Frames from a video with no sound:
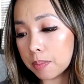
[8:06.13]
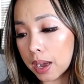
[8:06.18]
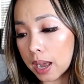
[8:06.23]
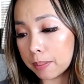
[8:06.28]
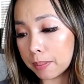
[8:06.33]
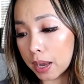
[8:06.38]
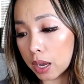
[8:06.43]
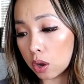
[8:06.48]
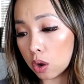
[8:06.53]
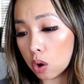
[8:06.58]
by
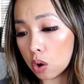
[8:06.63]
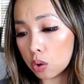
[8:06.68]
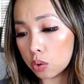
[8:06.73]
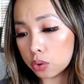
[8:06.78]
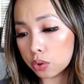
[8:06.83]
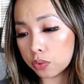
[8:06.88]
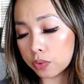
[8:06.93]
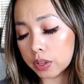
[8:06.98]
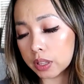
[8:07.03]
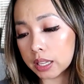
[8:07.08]
my
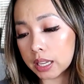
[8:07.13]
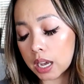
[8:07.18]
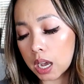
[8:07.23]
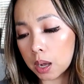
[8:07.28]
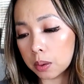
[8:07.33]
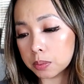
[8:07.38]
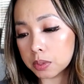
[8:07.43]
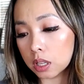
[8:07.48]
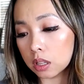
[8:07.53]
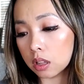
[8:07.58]
own really
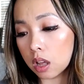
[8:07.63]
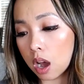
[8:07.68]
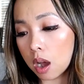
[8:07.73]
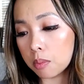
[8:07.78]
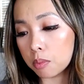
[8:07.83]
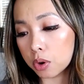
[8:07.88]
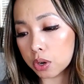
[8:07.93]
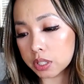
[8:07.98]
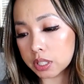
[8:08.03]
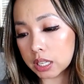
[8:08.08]
helped a
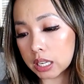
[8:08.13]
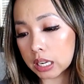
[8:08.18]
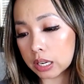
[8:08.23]
lot more to